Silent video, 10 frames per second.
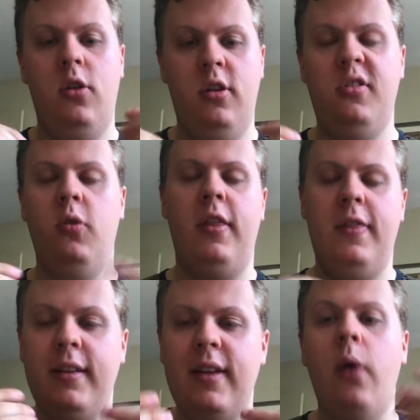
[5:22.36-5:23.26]
So
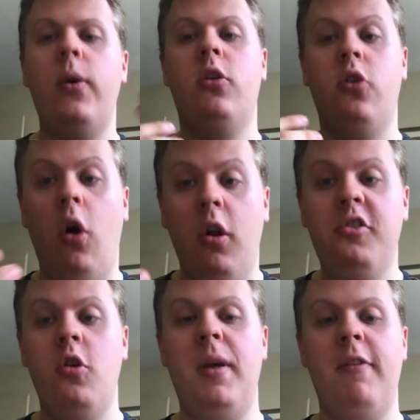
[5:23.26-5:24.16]
that's how it could
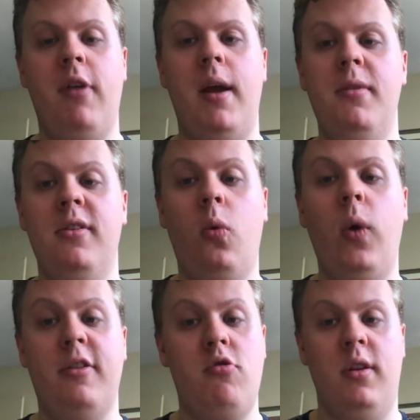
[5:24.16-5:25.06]
also be framed as a
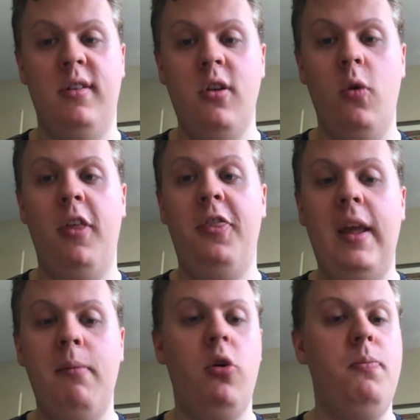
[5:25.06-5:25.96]
question. So the
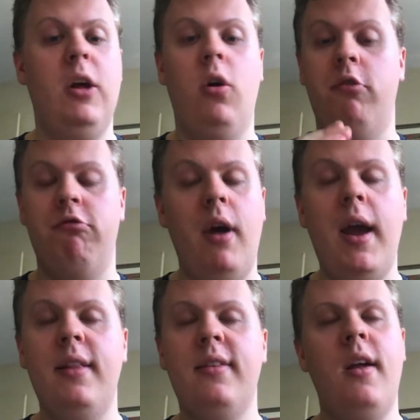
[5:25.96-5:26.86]
theme could be called
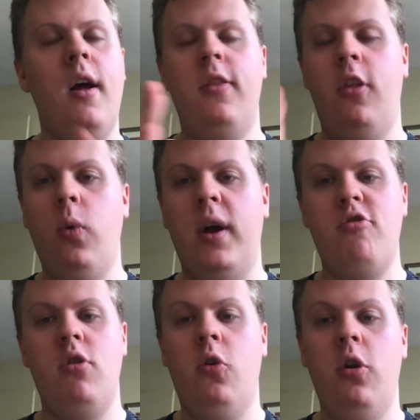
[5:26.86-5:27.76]
rights. The
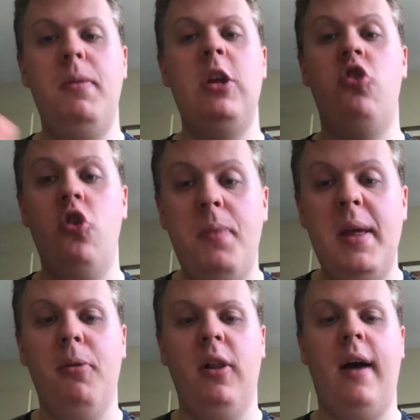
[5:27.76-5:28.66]
question could be, do
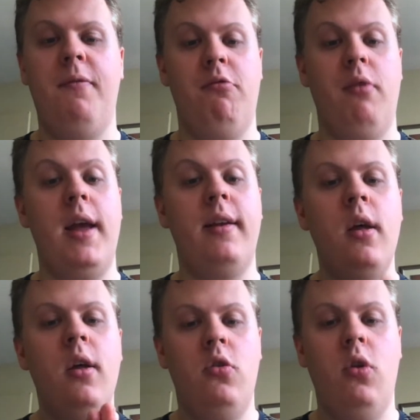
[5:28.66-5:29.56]
people have the right
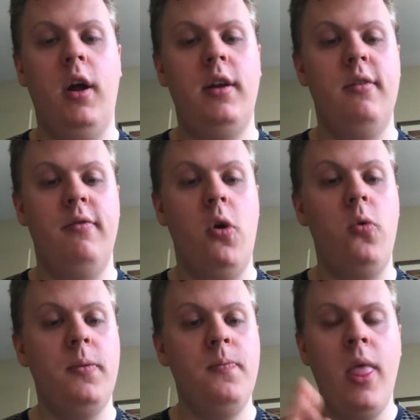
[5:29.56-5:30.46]
not to
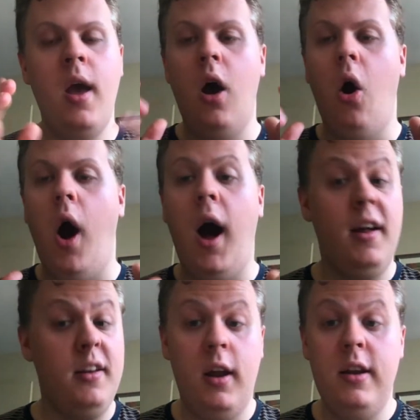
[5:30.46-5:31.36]
vote?
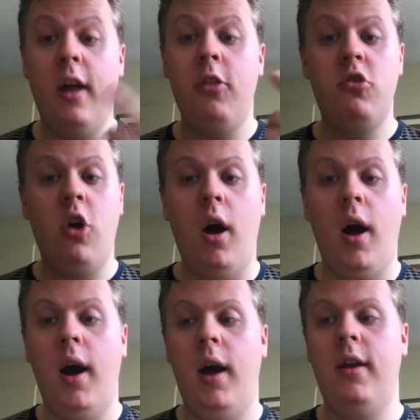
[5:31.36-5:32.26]

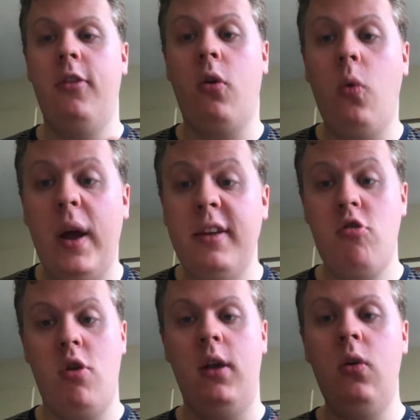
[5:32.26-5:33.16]
Another
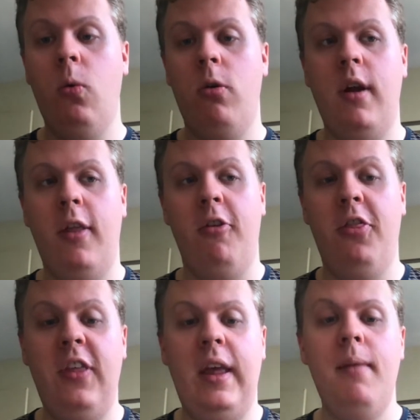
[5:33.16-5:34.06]
question or another
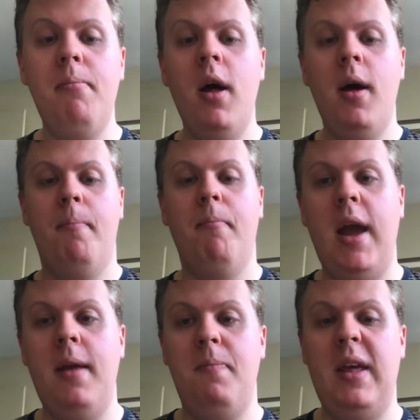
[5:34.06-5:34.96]
theme
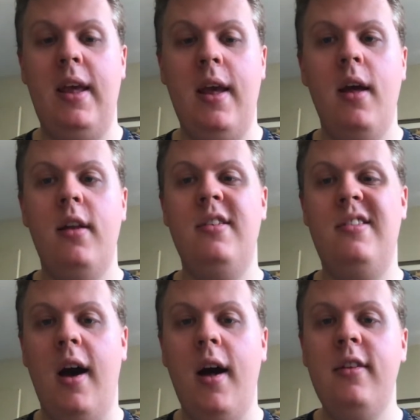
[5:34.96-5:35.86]
might be,
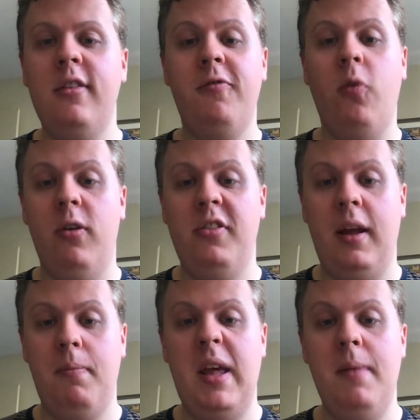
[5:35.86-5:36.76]
does
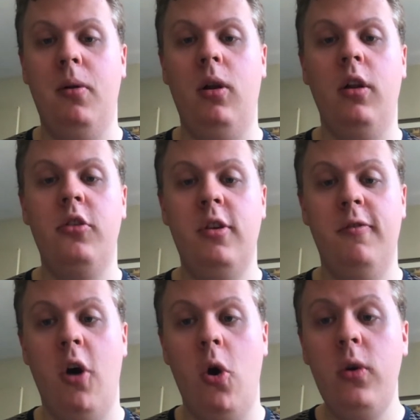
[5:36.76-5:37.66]
forcing people to
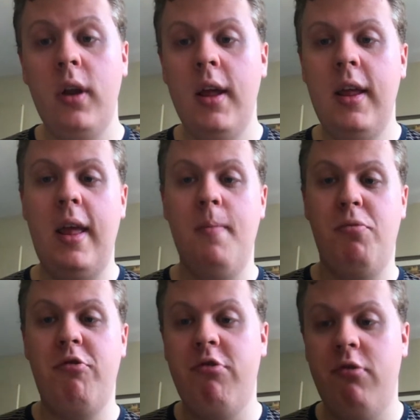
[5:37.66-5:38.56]
vote
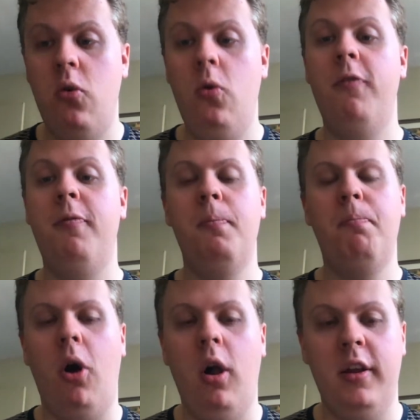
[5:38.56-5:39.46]
improve
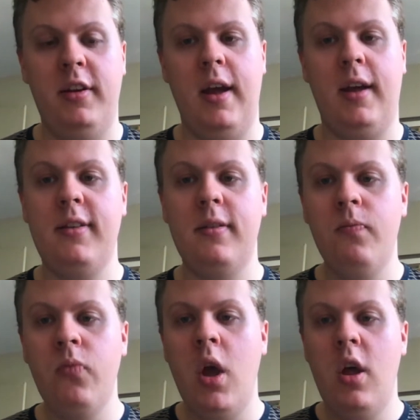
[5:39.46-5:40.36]
politics?
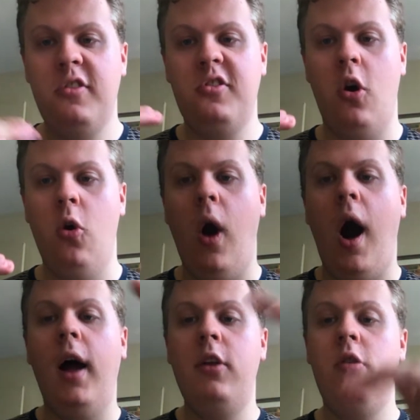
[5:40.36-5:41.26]
So
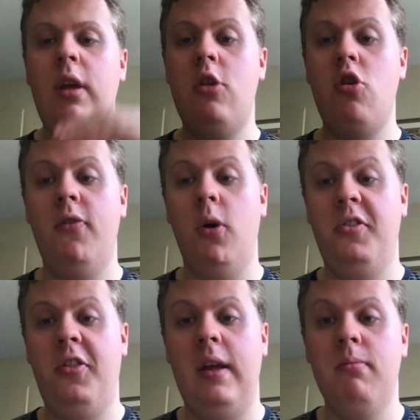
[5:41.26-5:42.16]
under each of those
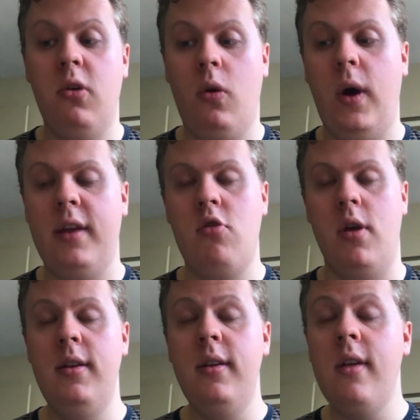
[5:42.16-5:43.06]
themes or
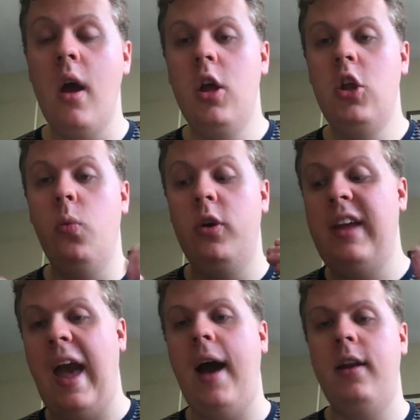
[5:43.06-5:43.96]
questions, you would
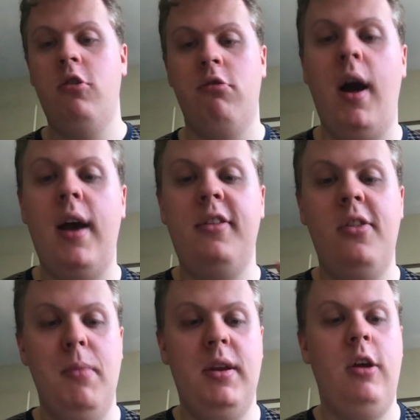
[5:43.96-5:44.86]
categorize the
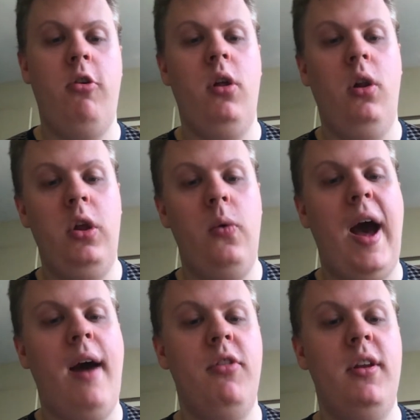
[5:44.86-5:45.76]
material you
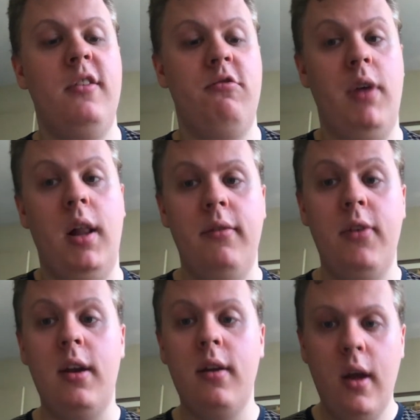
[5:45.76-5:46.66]
have that is relevant.